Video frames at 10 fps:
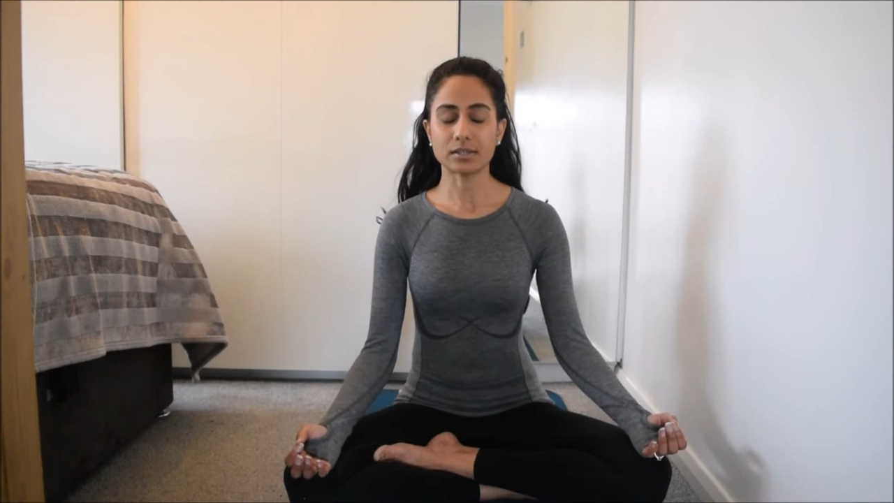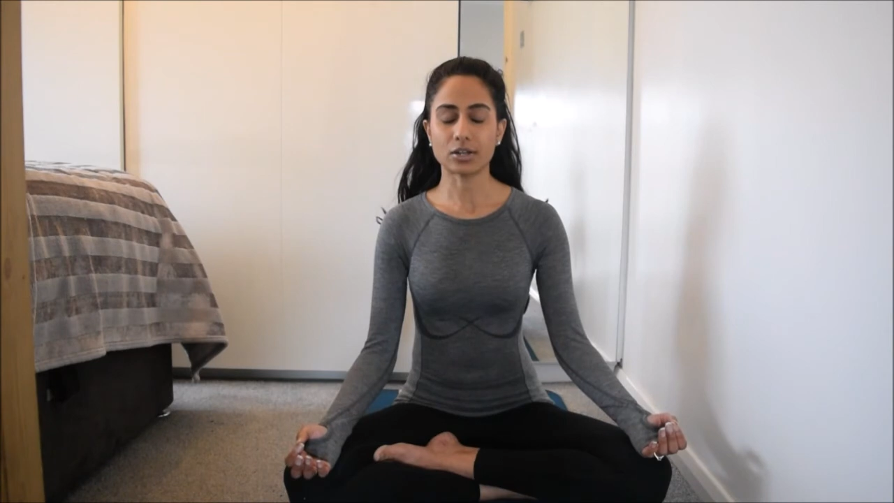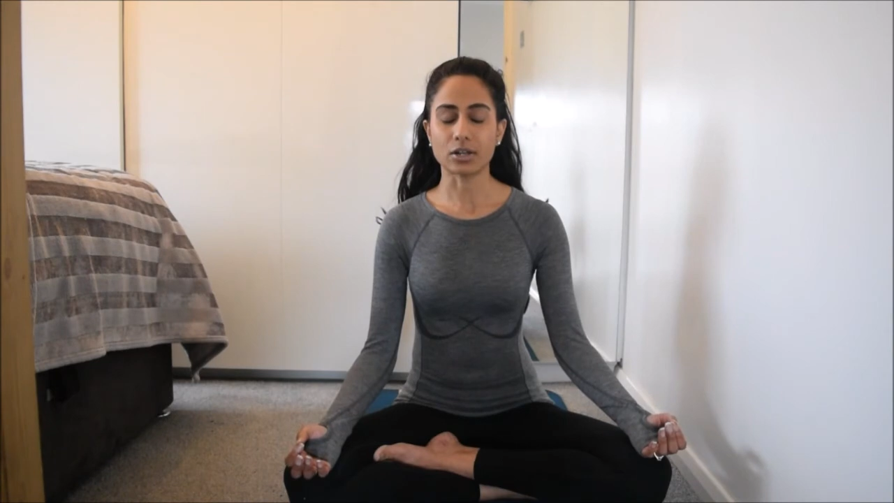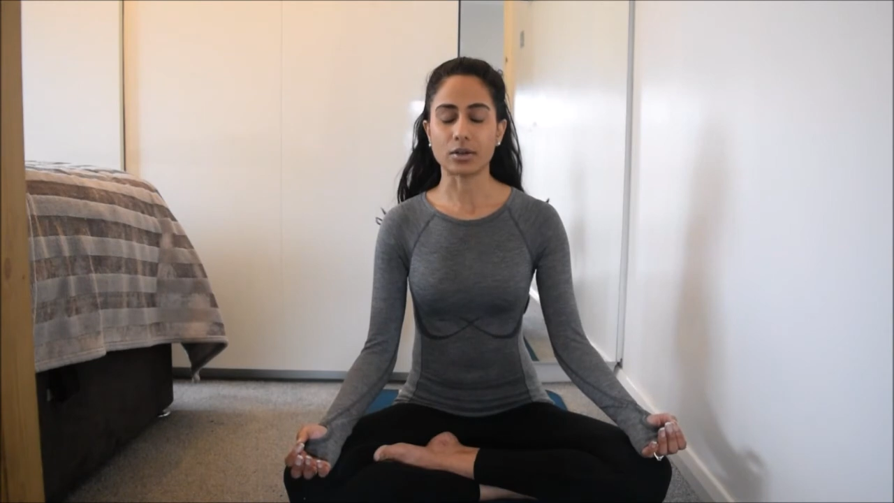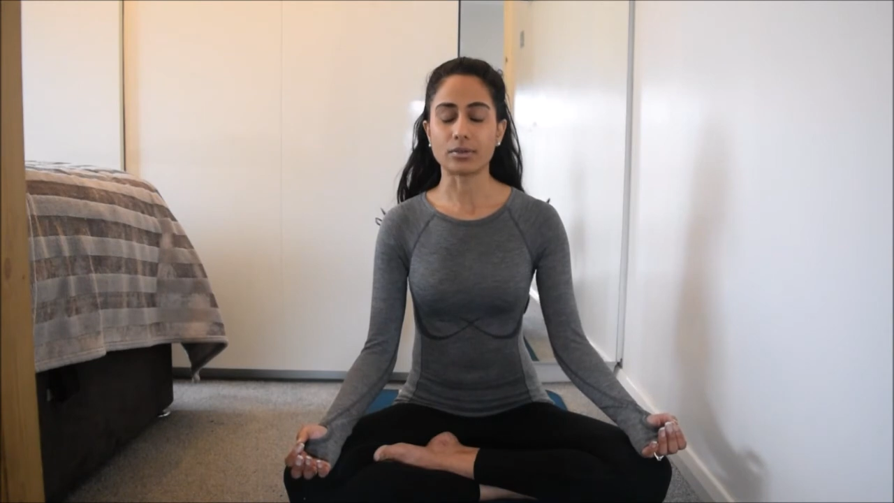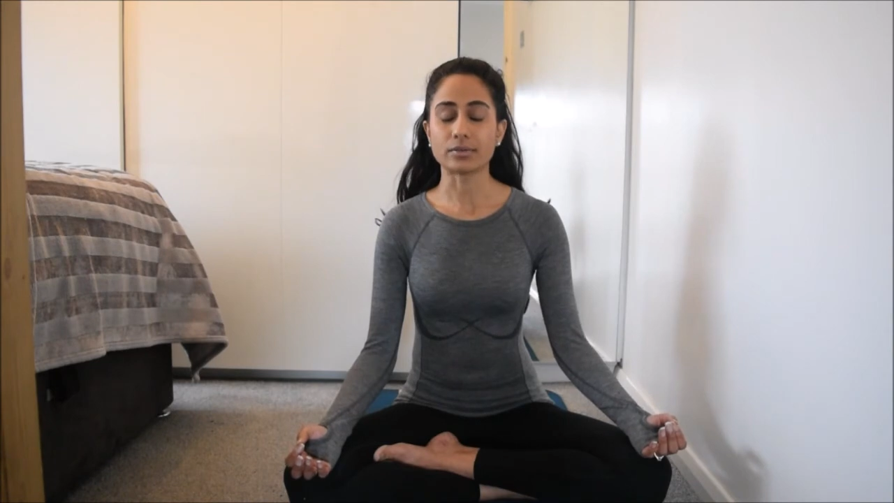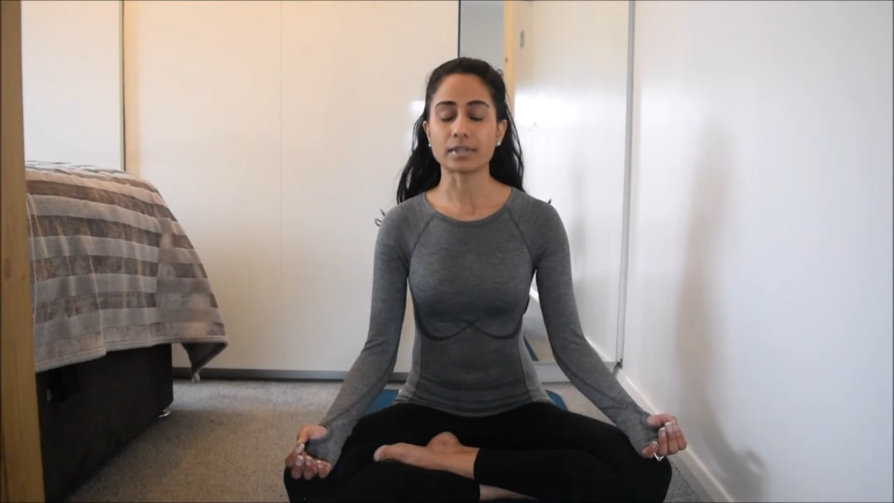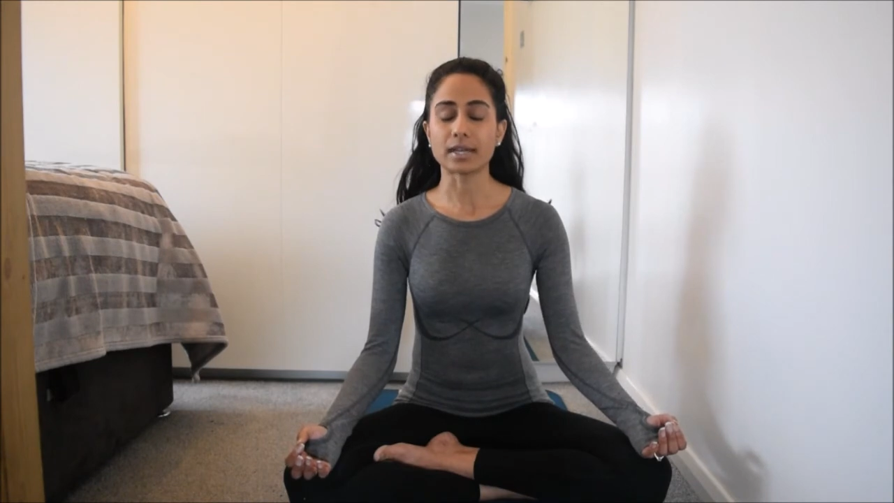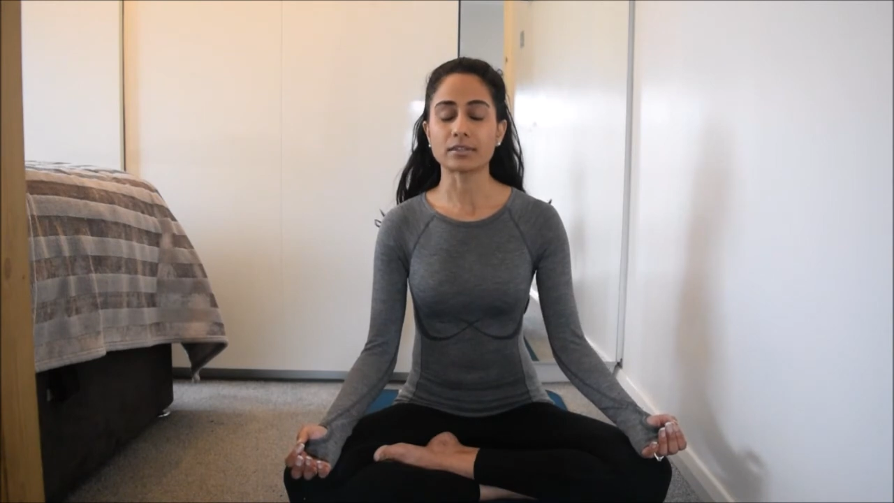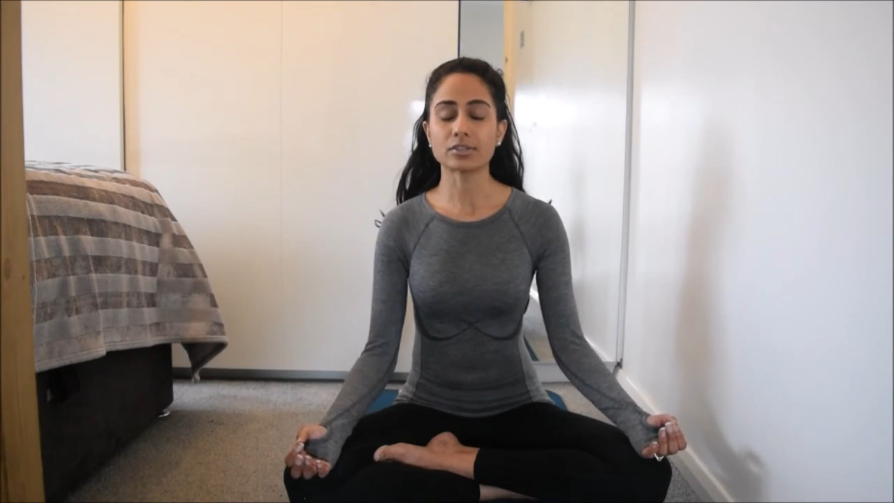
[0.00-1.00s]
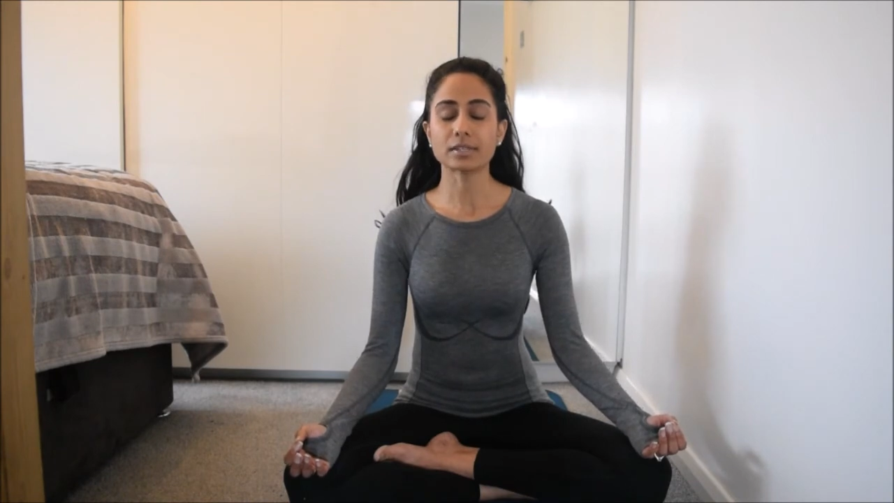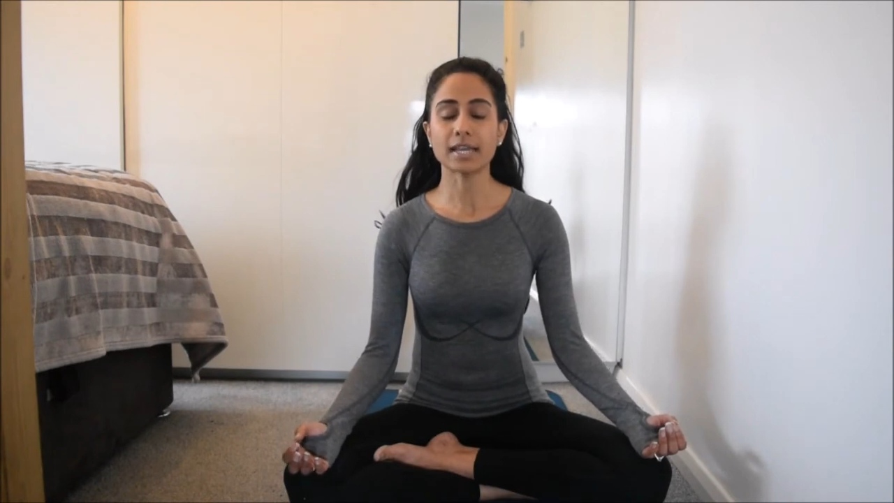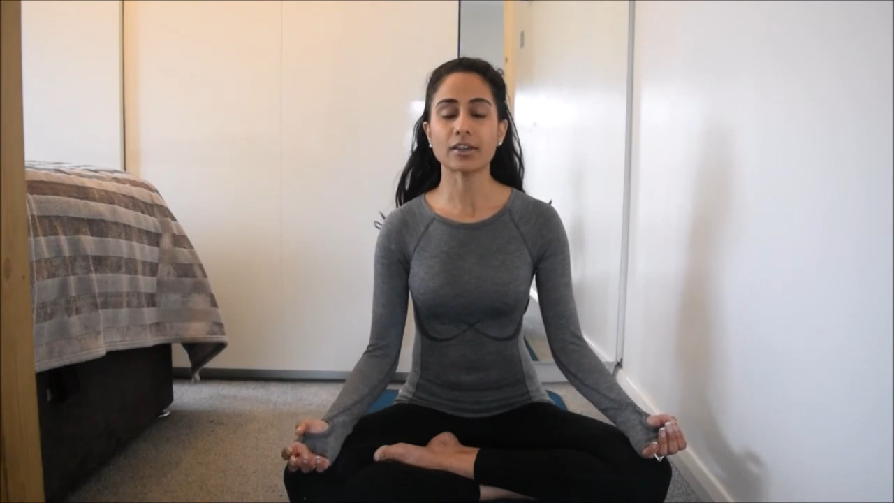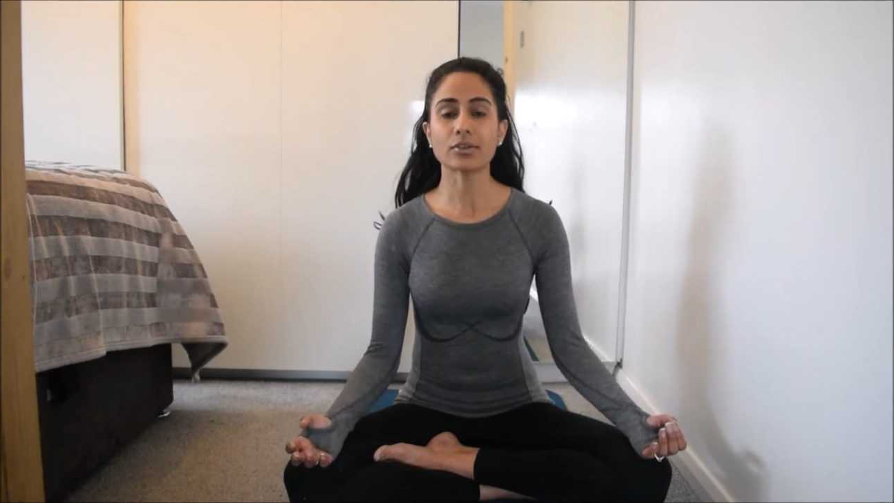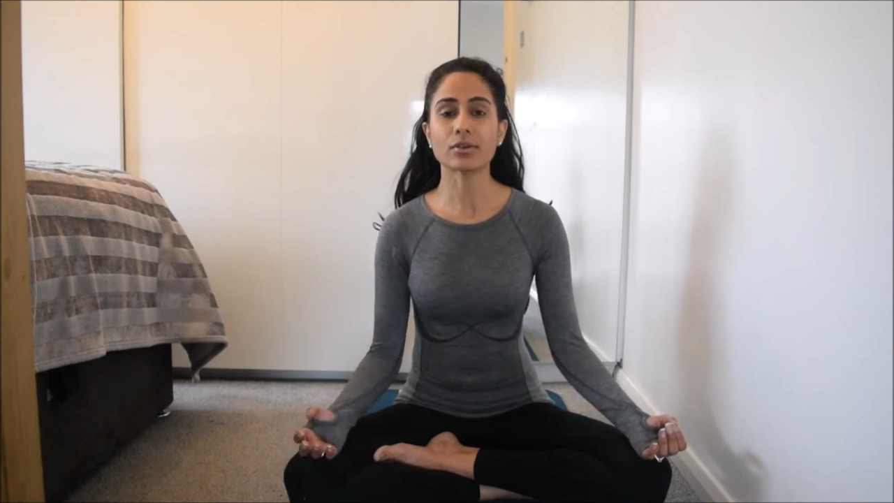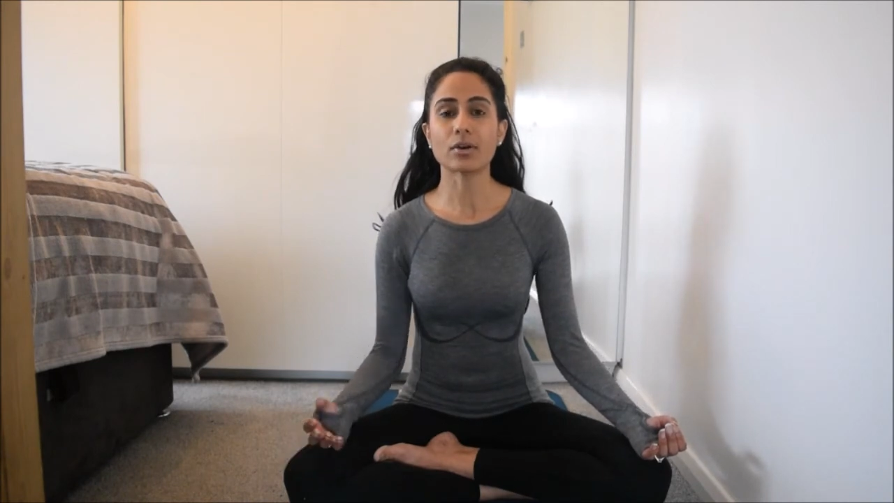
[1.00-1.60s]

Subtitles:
to close and just take your